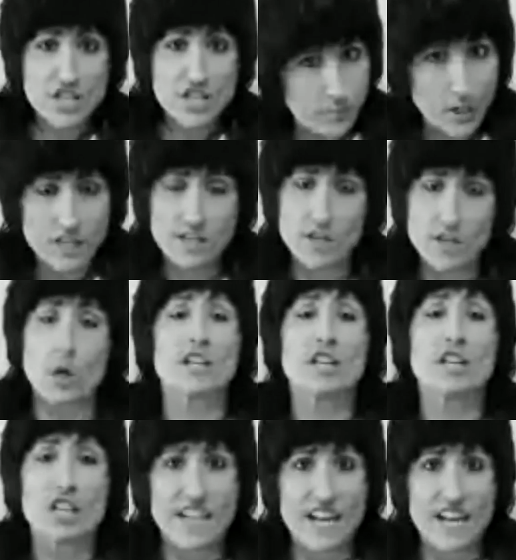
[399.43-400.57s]
She put
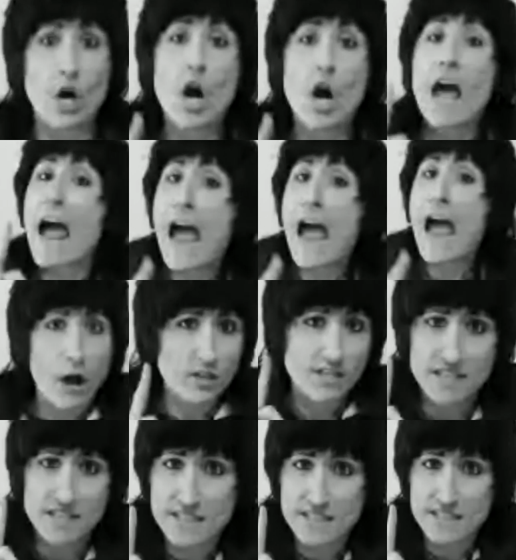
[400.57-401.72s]
Zoila Gergel
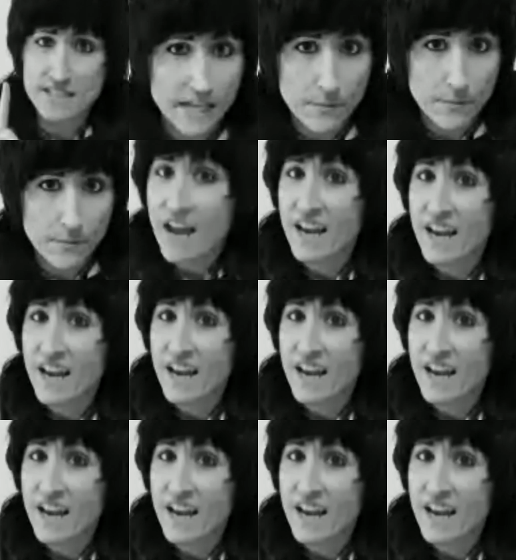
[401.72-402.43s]
out to sleep.